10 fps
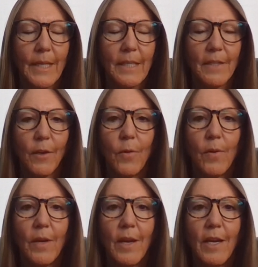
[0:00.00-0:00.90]
Is it
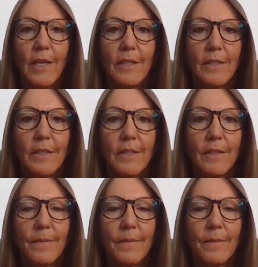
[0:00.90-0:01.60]
localized?